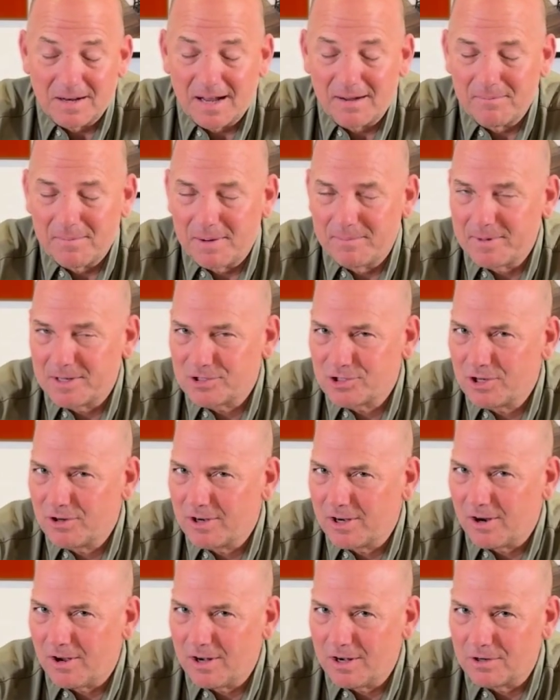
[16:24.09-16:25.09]
I'm not
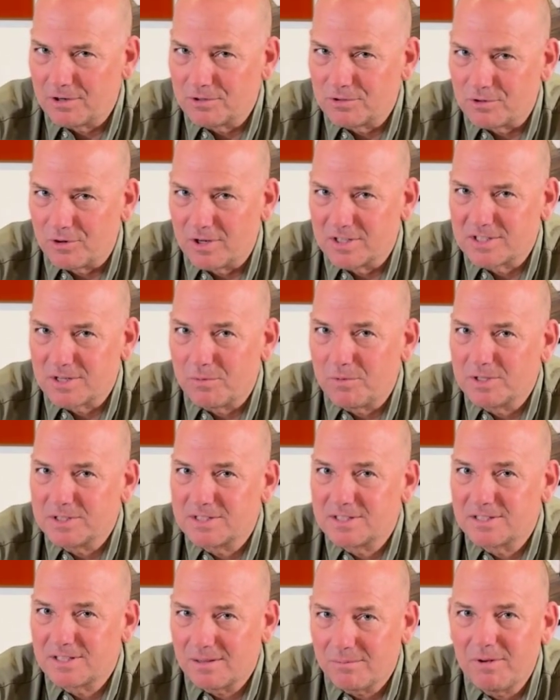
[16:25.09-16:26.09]
sharing all of her drawings. I want
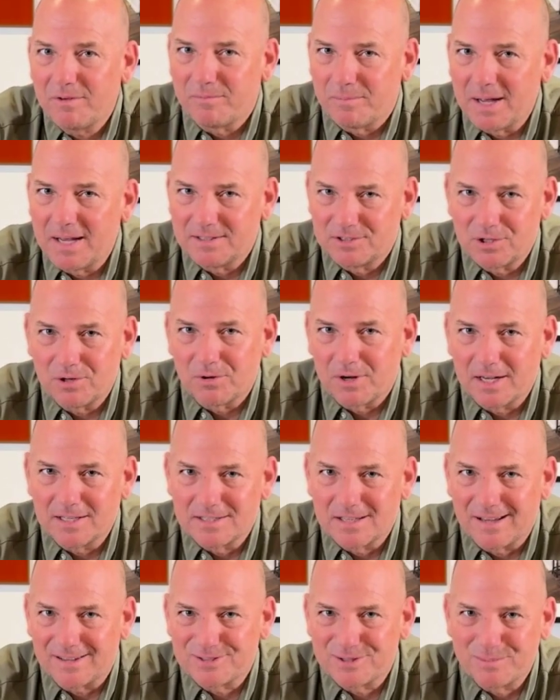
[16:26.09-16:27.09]
some of my
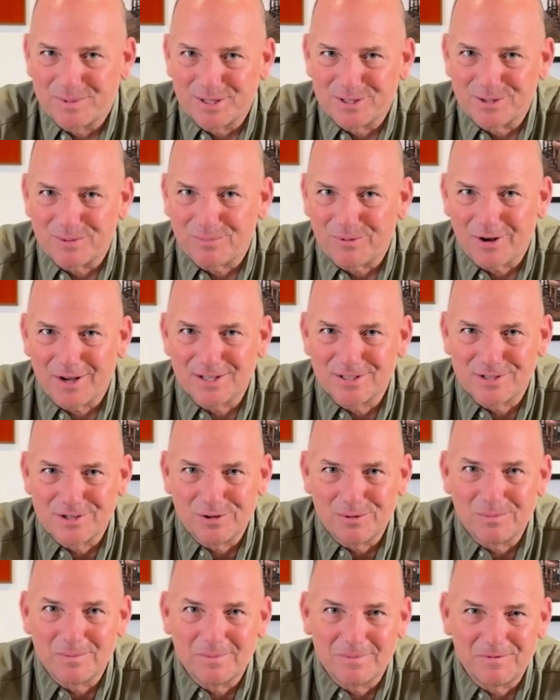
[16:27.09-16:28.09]
showcase house to be a surprise to
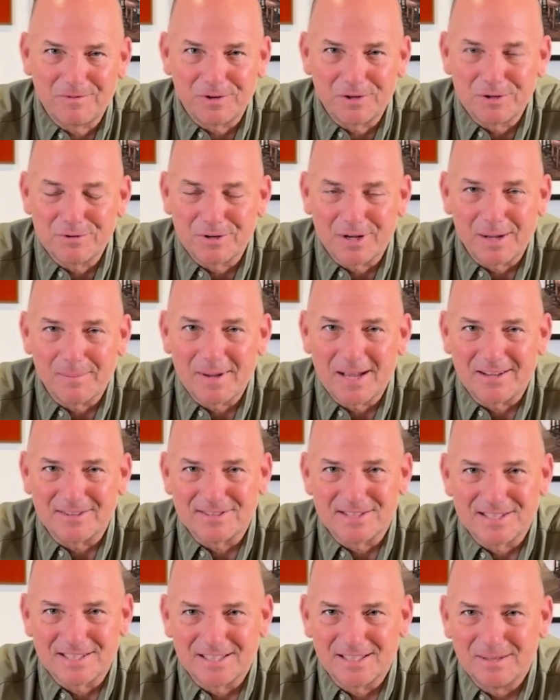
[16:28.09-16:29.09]
you and for you to come out
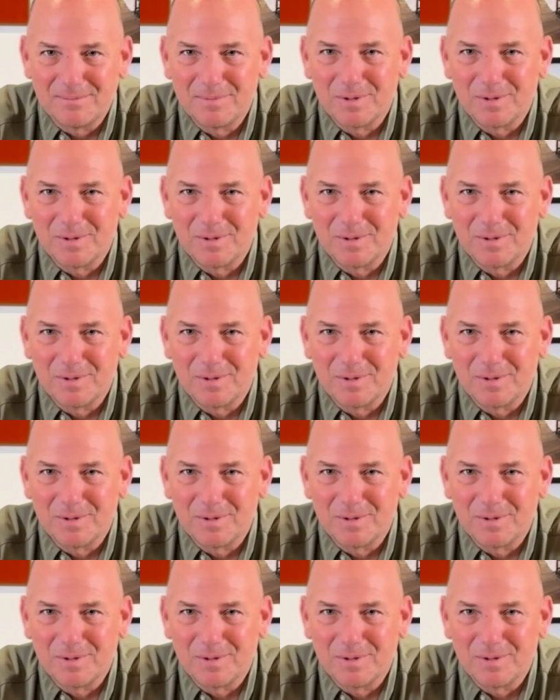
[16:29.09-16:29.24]
and see,